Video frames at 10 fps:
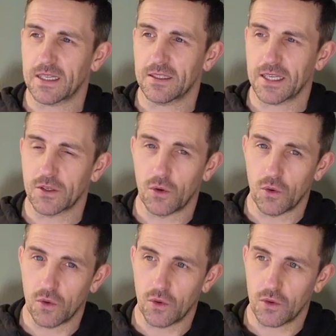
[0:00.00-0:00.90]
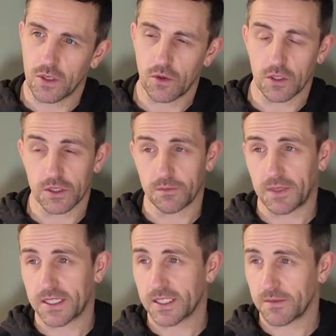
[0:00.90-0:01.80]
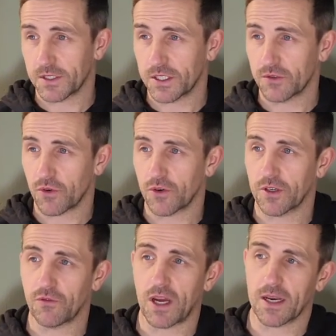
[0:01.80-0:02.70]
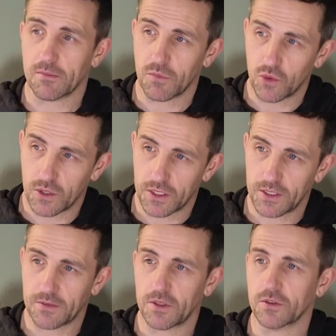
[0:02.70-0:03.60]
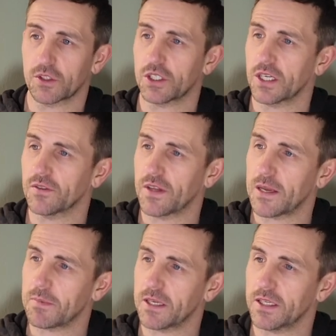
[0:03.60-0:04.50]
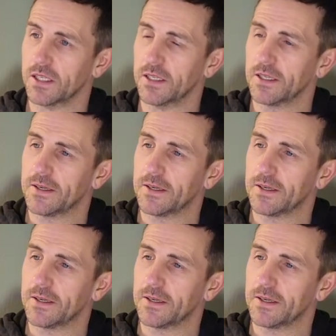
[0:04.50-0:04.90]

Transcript: Glencoe, I got some nice images around at Rannochmore. I've not shared them here.